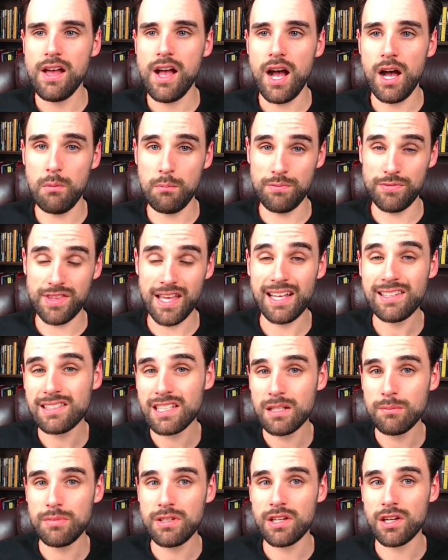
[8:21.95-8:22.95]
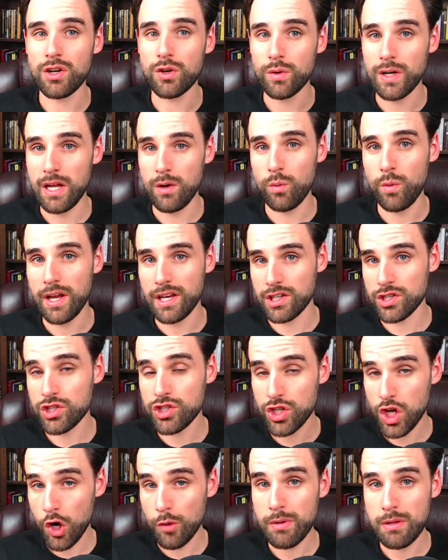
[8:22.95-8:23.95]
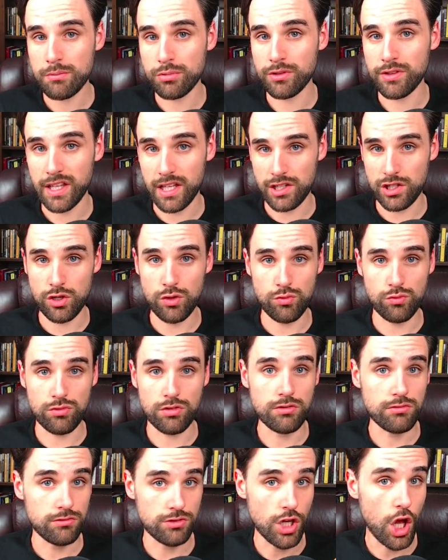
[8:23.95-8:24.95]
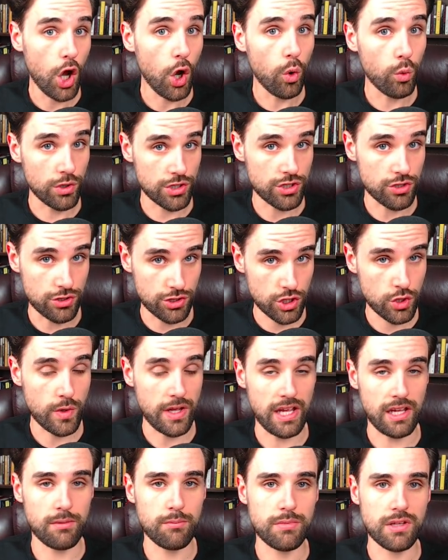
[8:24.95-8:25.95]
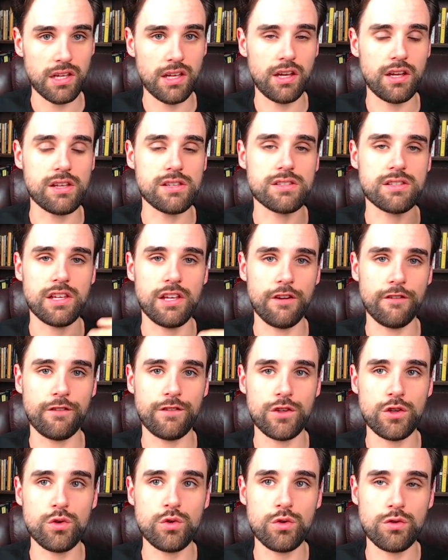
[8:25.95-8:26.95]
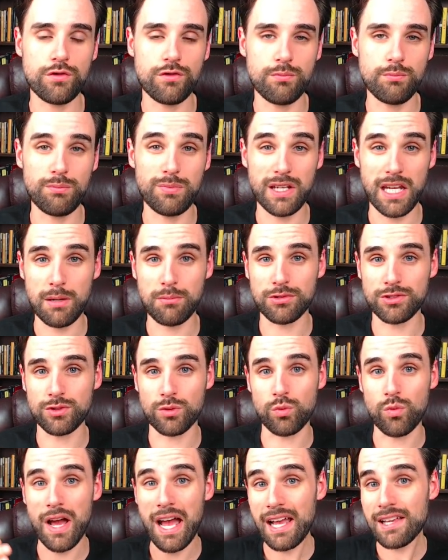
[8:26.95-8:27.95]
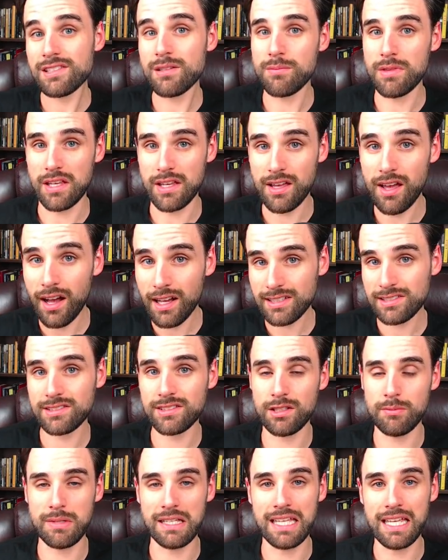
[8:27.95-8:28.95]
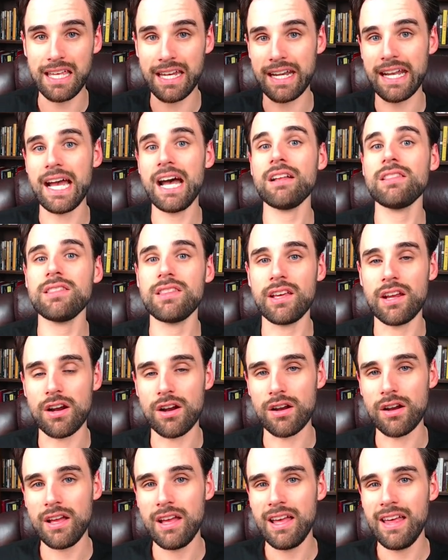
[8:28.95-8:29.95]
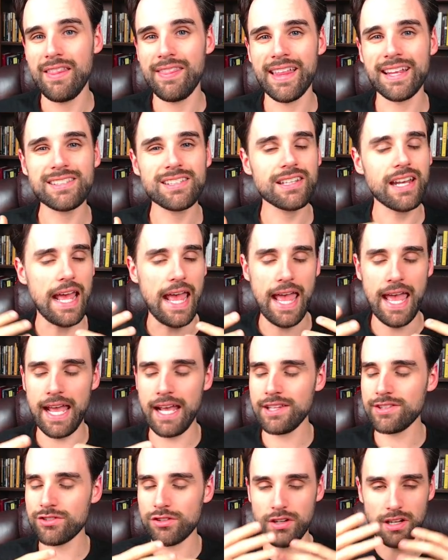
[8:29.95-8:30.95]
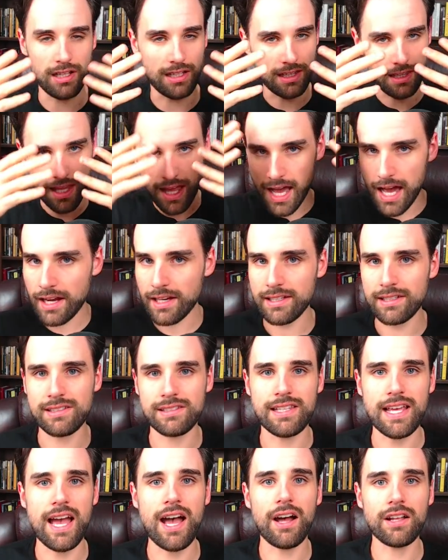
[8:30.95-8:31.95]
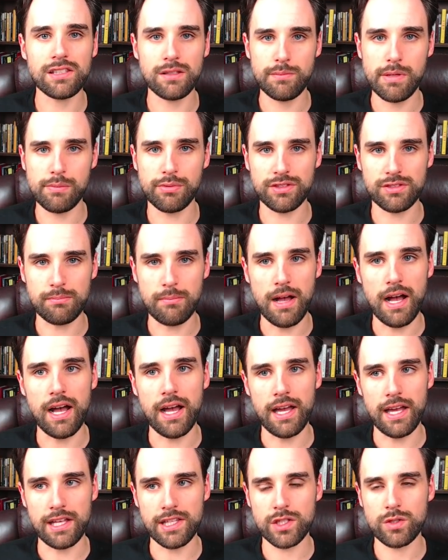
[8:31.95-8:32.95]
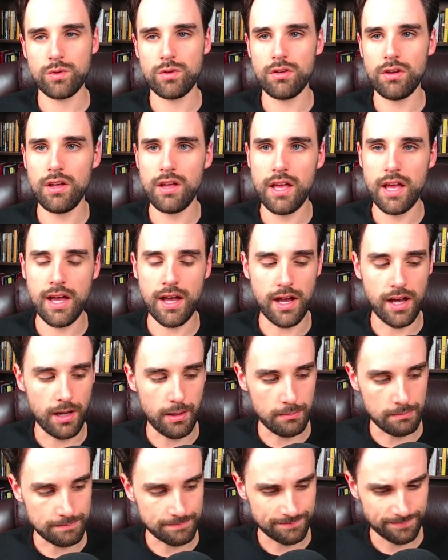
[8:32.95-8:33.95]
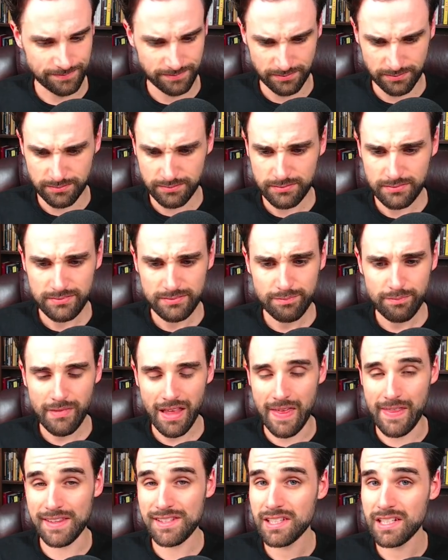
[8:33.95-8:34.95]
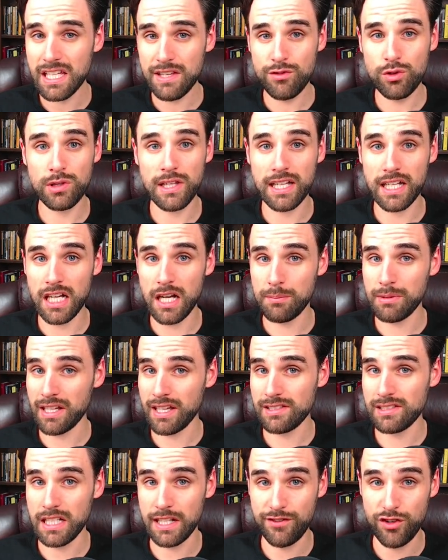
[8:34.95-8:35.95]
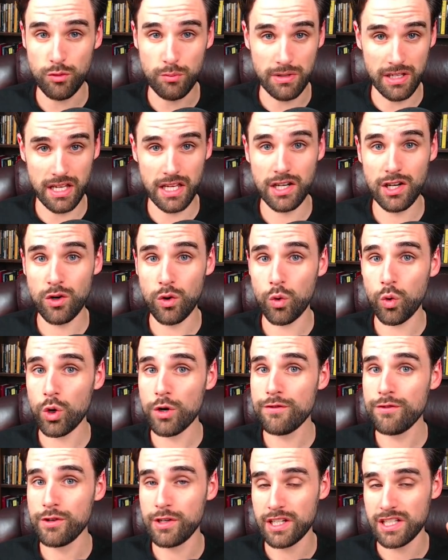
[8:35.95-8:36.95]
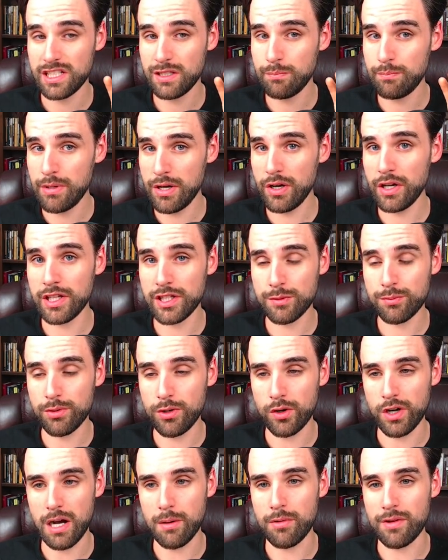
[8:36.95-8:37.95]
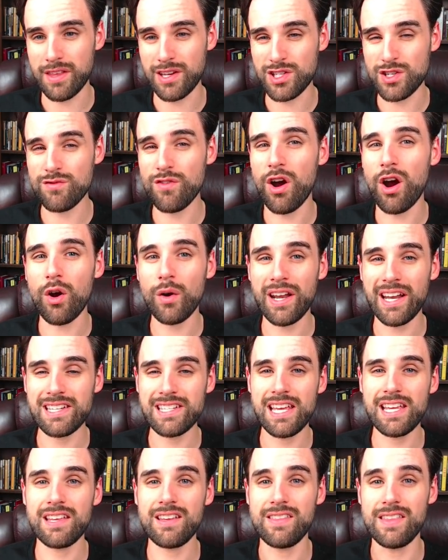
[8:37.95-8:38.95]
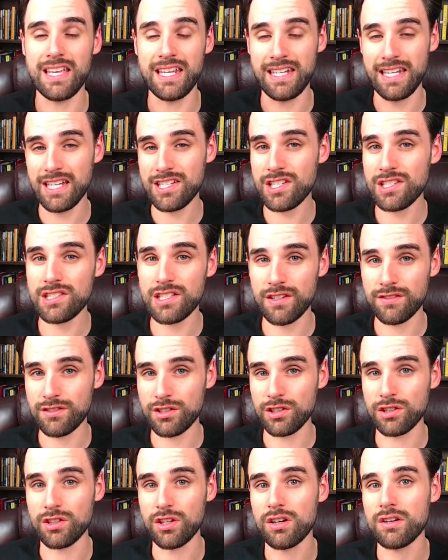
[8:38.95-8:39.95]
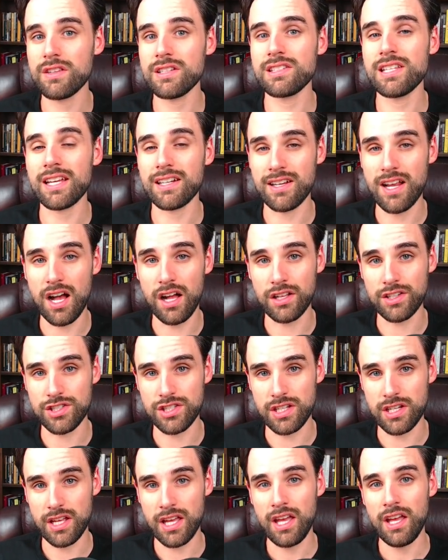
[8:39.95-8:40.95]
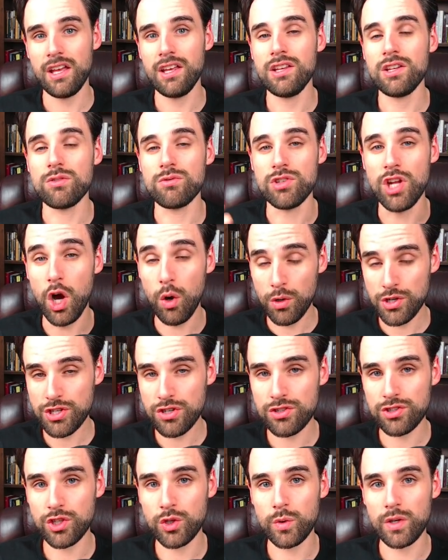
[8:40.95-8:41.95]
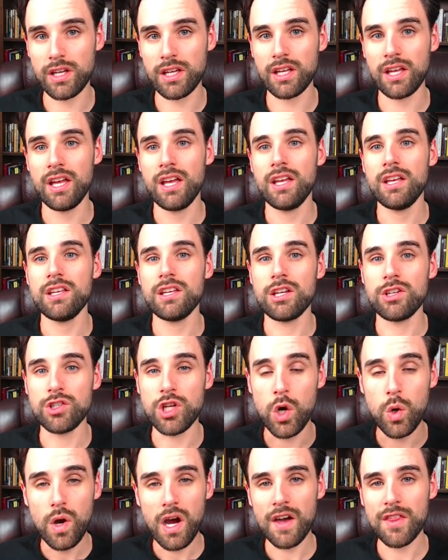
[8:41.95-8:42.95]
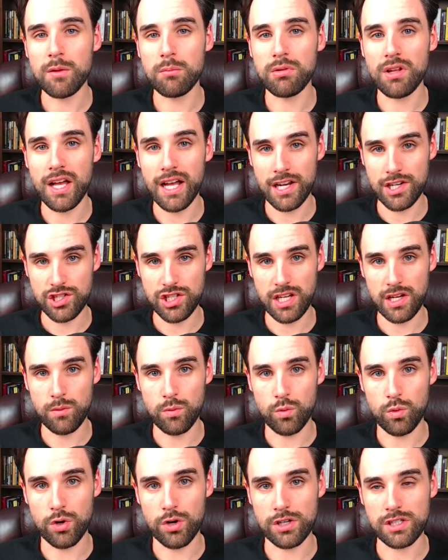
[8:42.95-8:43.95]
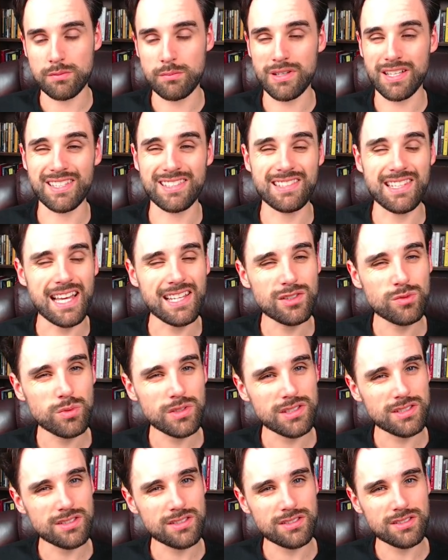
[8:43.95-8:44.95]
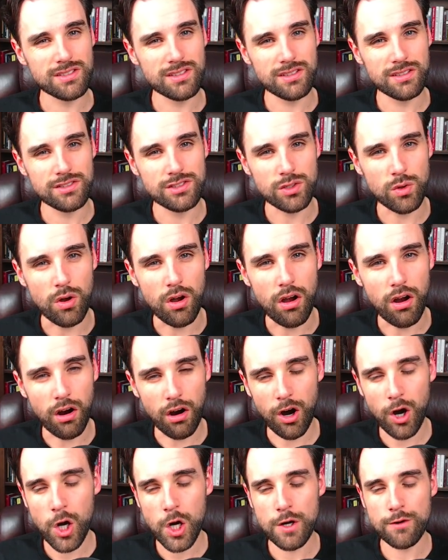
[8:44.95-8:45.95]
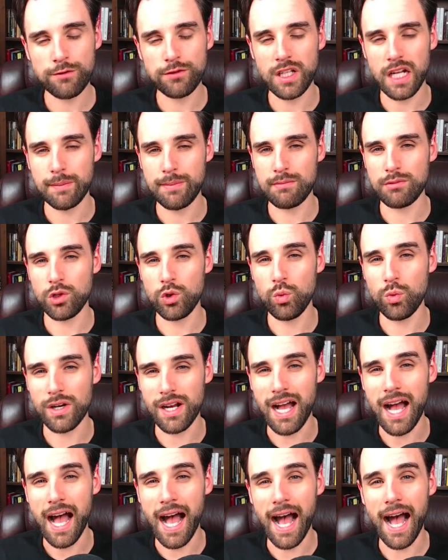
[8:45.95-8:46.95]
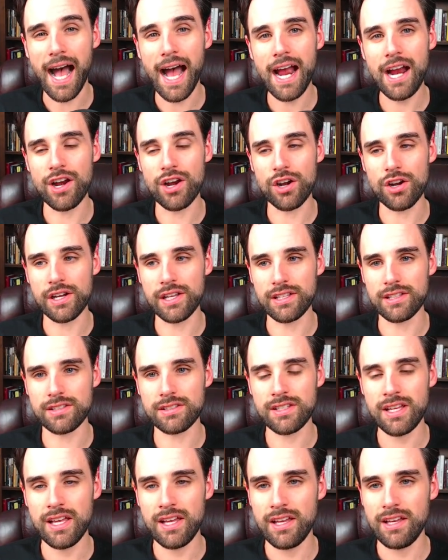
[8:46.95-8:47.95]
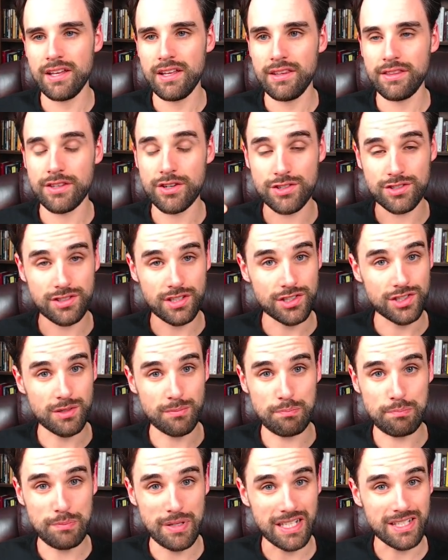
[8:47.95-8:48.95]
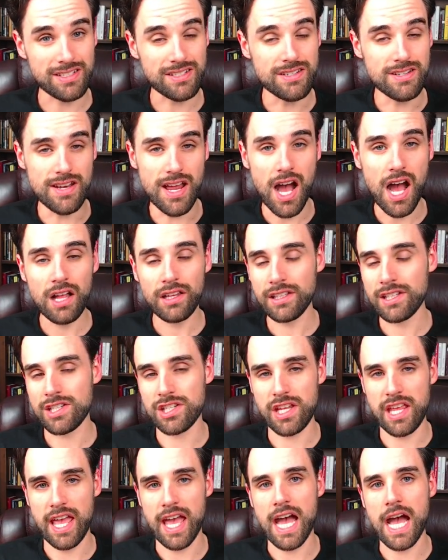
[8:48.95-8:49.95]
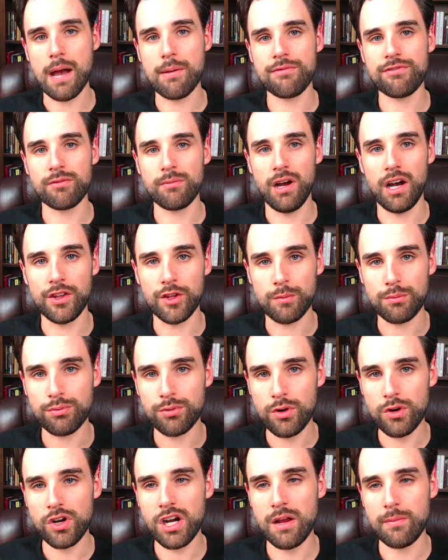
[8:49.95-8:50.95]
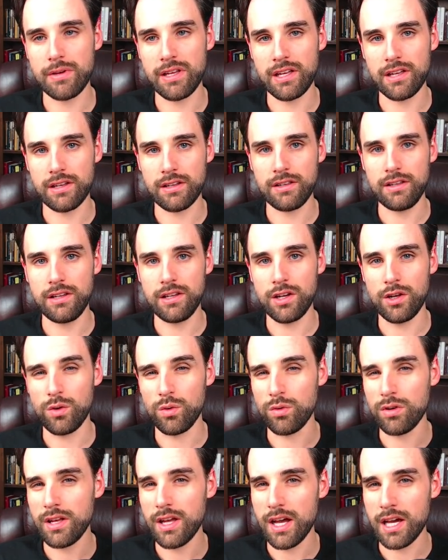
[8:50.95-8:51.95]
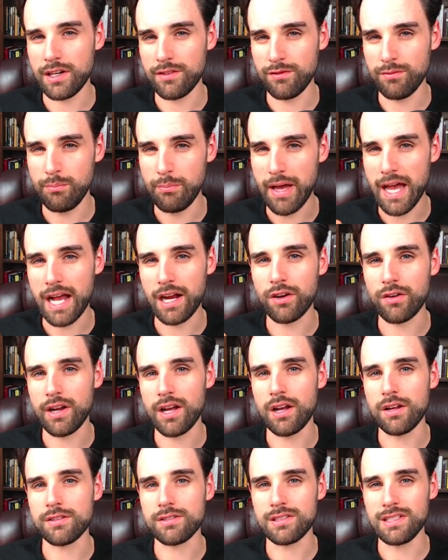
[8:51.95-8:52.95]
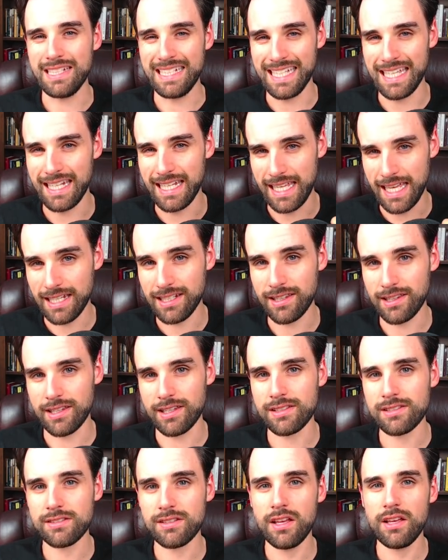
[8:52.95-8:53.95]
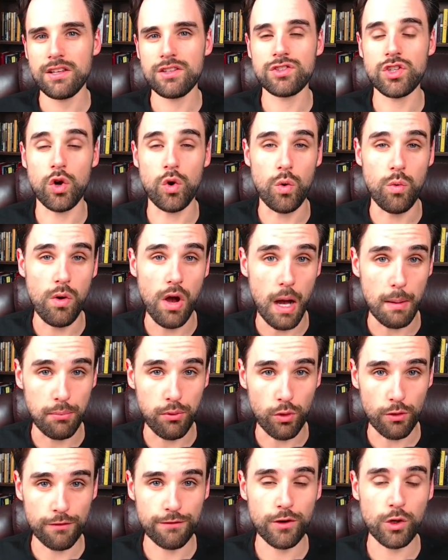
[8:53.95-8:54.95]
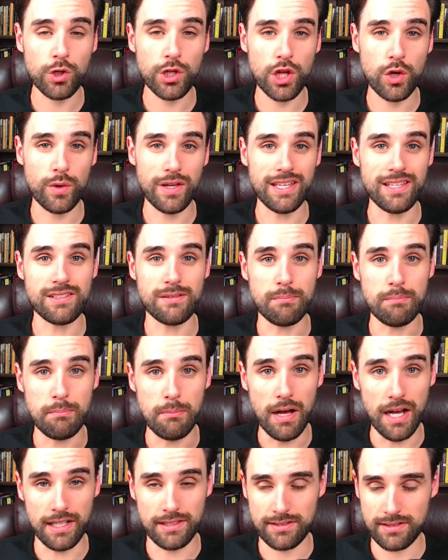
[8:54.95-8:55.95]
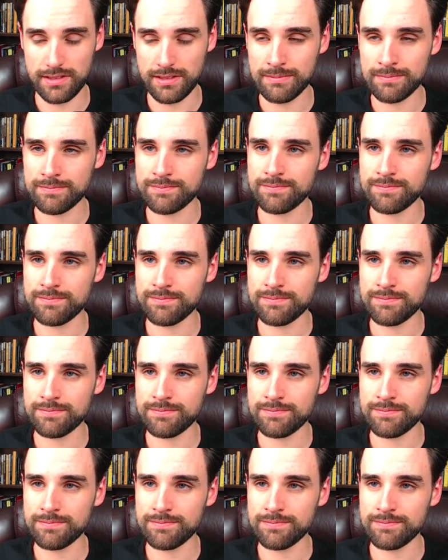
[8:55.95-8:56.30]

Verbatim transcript: That's going to be a great way to show people that you know what you're doing, because if you've been able to write something custom and get it out there, that's going to answer a lot of doubts in people's minds. That's going to give you a leg up, like I said, if you're a beginner or if you're an experienced programmer, that you've already taken the initiative to learn the technology, you know what you're doing, you know how the blockchain works, because that's what's so hard for a lot of people who want to hire is there's such a big knowledge gap from other programming, you know, kind of backgrounds into getting into this. So a portfolio is a must.